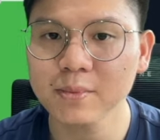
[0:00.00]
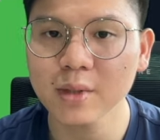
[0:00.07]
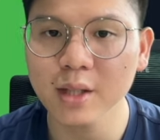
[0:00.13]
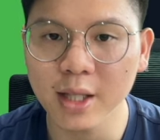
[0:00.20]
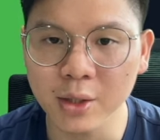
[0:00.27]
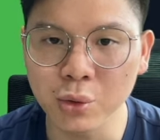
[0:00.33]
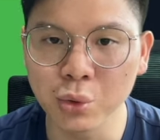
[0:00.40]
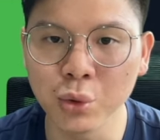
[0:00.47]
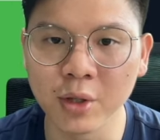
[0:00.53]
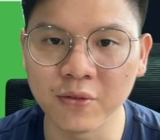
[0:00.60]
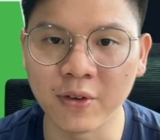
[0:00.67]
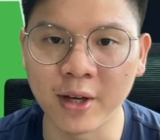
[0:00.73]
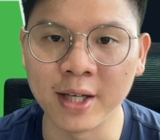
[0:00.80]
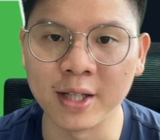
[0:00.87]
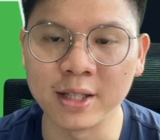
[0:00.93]
and two
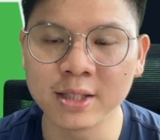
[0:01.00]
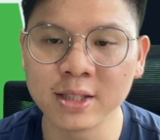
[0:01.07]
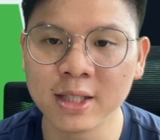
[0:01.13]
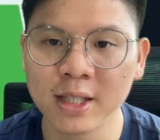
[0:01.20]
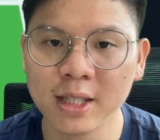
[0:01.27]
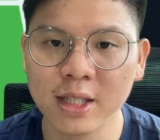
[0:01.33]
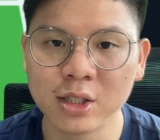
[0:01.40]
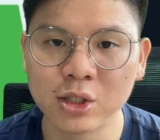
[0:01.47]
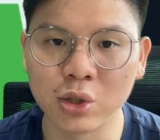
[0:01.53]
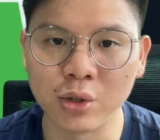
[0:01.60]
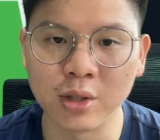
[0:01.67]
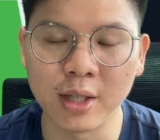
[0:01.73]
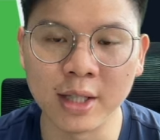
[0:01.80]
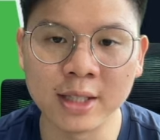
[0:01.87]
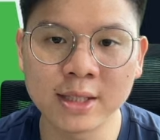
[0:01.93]
defenders. So
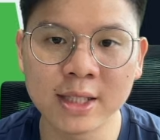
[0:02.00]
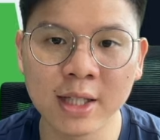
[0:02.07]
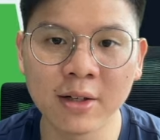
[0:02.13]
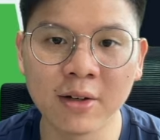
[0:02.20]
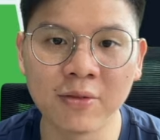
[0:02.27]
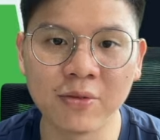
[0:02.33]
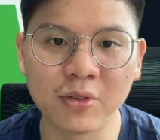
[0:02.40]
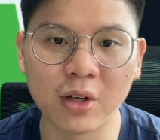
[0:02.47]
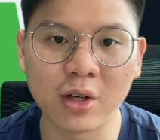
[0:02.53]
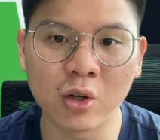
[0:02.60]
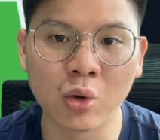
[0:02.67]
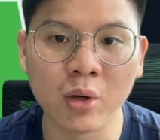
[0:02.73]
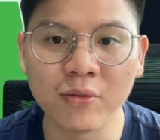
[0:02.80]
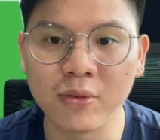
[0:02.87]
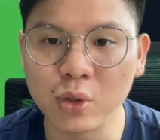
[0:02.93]
instead of
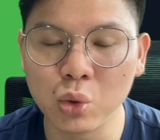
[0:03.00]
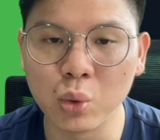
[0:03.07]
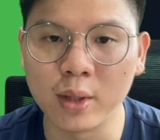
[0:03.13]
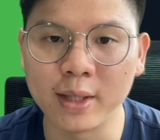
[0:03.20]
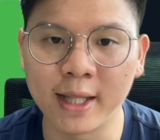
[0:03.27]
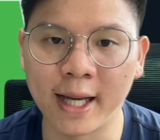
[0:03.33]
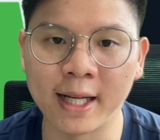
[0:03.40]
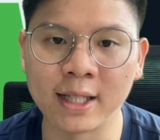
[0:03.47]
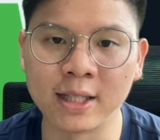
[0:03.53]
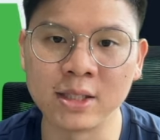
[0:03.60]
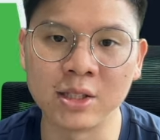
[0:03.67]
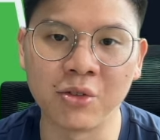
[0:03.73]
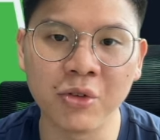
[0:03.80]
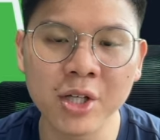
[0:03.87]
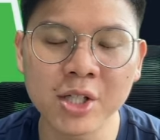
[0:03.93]
going for two attackers,
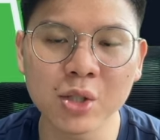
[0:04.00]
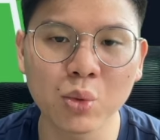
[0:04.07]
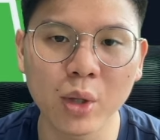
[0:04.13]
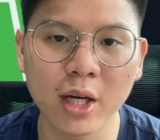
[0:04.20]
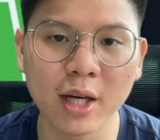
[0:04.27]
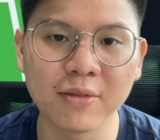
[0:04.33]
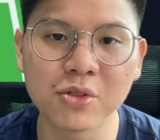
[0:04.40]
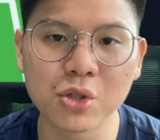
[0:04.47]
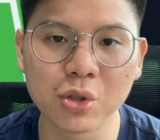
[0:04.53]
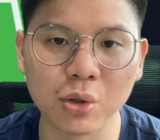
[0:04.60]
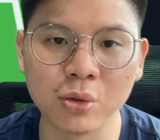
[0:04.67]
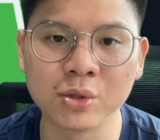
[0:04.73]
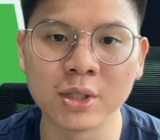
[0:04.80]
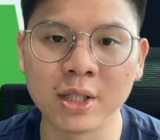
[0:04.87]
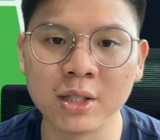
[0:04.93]
the reason why I've
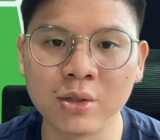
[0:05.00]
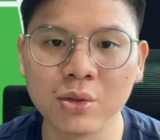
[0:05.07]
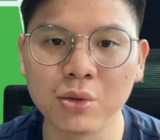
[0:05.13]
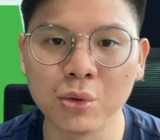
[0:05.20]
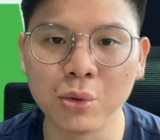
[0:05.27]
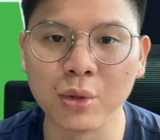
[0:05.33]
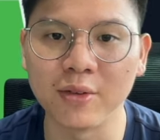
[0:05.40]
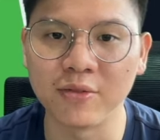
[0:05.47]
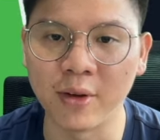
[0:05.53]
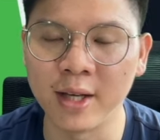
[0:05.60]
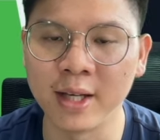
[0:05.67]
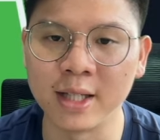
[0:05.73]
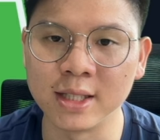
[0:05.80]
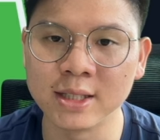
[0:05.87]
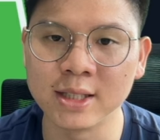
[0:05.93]
chosen two
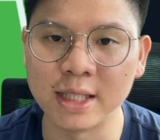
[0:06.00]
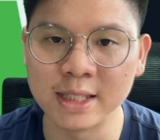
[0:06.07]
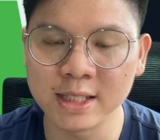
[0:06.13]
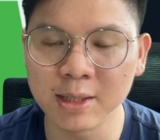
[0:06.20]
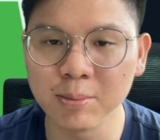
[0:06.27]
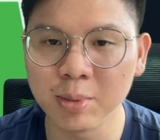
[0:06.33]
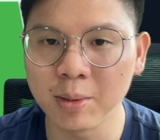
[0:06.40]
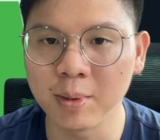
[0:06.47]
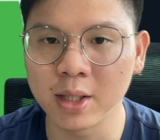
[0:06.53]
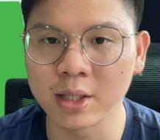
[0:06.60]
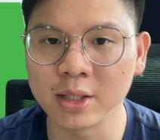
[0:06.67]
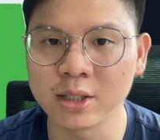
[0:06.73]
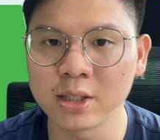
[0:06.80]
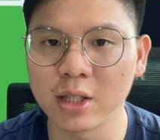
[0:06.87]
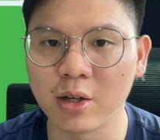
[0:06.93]
defenders is simply
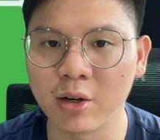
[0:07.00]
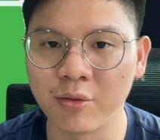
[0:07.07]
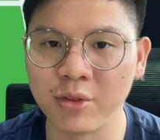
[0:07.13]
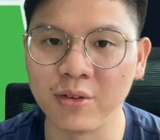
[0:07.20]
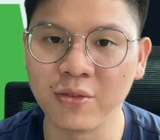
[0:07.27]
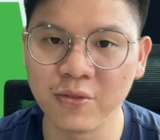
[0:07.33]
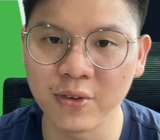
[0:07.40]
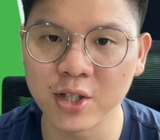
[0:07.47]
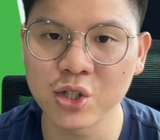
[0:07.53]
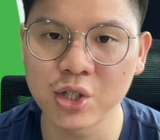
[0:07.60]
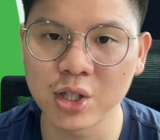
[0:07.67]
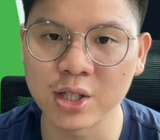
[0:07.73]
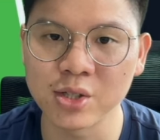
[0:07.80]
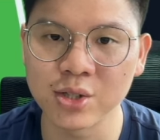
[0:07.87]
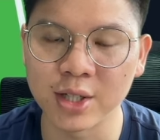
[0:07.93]
because of the
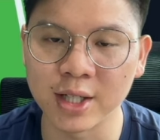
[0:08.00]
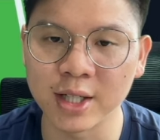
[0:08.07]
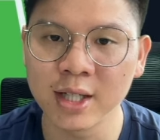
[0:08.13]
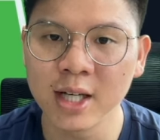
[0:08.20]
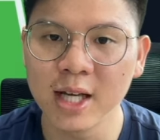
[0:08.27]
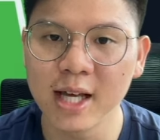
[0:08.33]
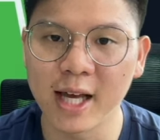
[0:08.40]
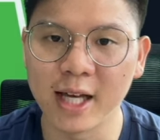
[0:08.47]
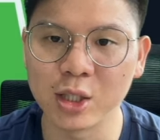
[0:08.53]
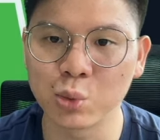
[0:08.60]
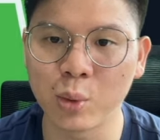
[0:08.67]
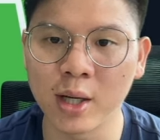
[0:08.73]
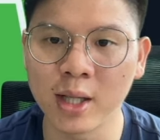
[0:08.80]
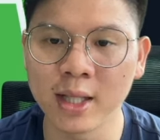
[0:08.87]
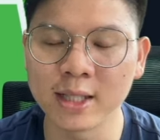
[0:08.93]
fixtures here, as
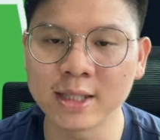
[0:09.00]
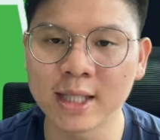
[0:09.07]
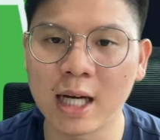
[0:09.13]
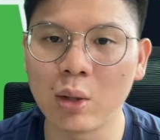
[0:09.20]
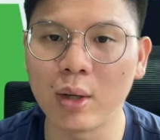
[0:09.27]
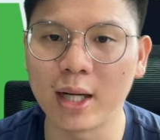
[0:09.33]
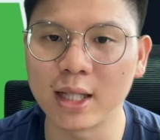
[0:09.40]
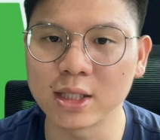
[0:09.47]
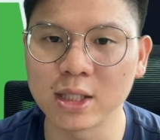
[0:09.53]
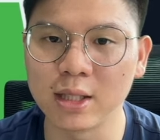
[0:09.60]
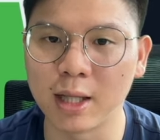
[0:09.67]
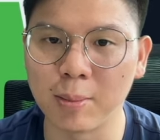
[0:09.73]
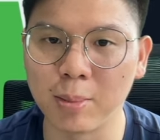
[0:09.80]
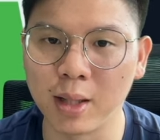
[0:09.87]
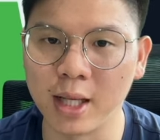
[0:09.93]
well as how
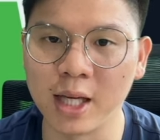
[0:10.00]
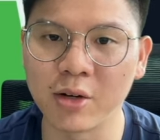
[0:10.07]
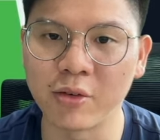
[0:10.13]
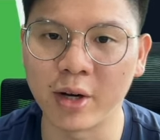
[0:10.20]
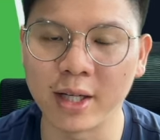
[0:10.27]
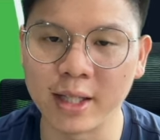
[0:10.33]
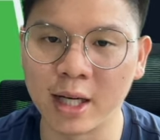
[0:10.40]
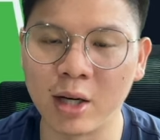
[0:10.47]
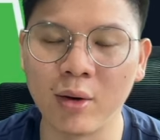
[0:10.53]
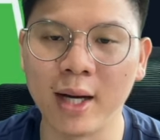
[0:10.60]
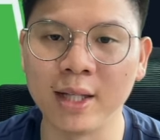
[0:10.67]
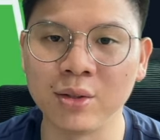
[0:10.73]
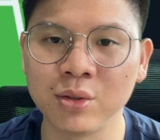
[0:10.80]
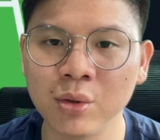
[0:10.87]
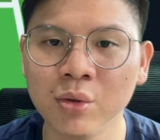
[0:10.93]
Arsenal are playing right now.
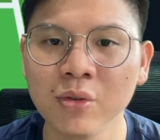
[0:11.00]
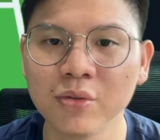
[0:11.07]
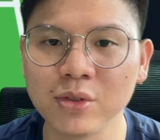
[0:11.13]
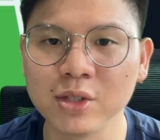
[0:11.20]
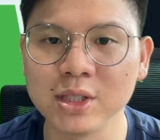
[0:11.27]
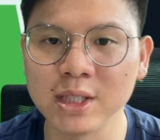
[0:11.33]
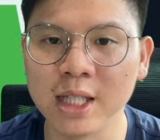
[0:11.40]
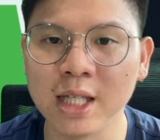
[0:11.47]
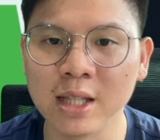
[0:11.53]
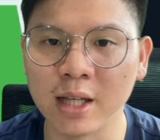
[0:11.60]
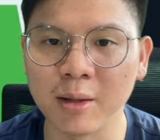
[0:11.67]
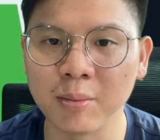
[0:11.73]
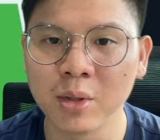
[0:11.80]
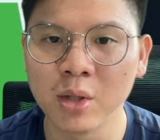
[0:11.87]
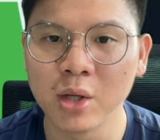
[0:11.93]
I don't foresee
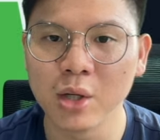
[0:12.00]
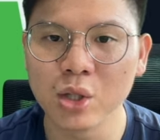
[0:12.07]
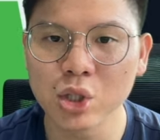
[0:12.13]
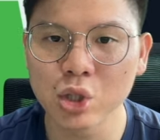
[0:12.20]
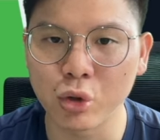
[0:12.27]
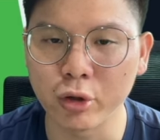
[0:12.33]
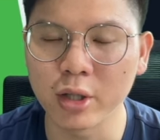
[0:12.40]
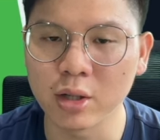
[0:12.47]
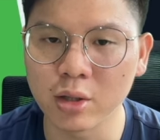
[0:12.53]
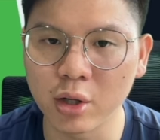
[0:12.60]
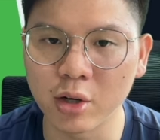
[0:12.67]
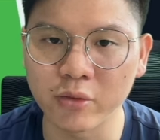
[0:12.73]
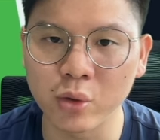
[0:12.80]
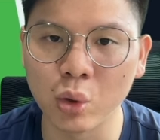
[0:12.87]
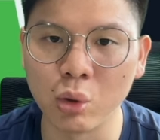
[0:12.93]
them scoring a
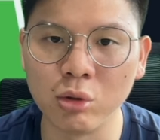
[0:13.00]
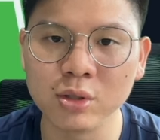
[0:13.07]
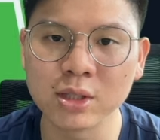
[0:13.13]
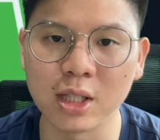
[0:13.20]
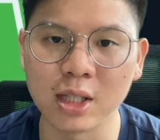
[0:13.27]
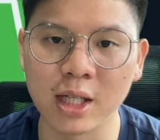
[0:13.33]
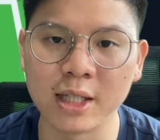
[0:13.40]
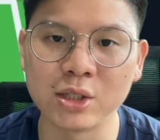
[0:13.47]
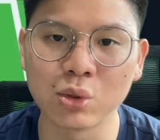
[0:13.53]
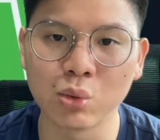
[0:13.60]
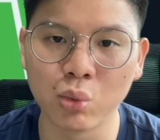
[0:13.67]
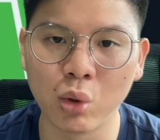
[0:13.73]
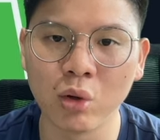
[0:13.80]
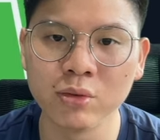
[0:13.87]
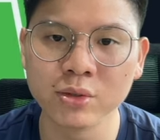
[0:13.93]
lot of goals against
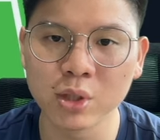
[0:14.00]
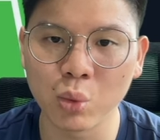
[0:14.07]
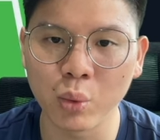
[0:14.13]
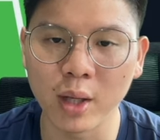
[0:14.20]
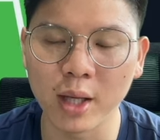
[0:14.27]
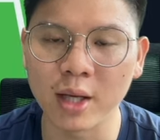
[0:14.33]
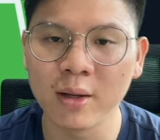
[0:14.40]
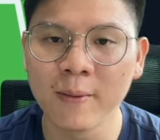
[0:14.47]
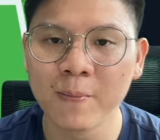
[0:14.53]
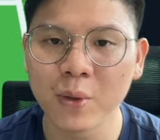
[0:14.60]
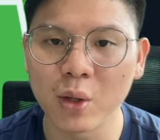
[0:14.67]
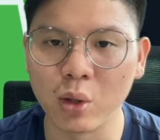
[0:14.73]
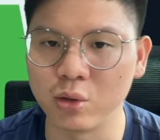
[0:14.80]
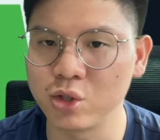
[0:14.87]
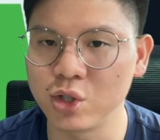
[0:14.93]
Wolves away
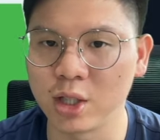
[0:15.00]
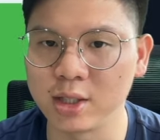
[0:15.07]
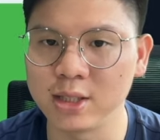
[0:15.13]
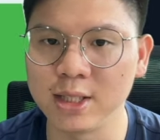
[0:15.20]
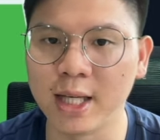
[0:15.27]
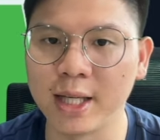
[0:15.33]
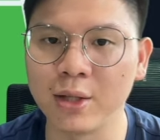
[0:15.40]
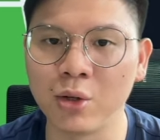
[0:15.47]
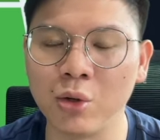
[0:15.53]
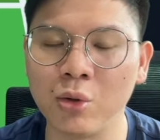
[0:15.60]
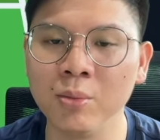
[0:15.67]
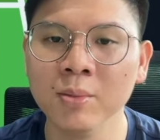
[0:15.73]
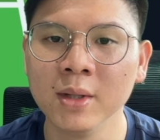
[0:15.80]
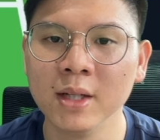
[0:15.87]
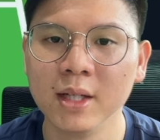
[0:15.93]
or Chelsea at
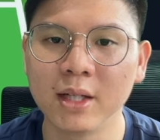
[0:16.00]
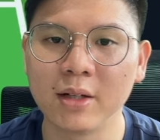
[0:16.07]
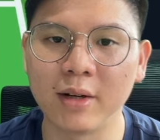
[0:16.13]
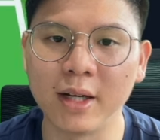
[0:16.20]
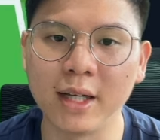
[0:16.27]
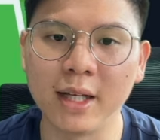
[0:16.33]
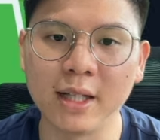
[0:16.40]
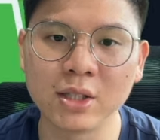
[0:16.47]
home, right?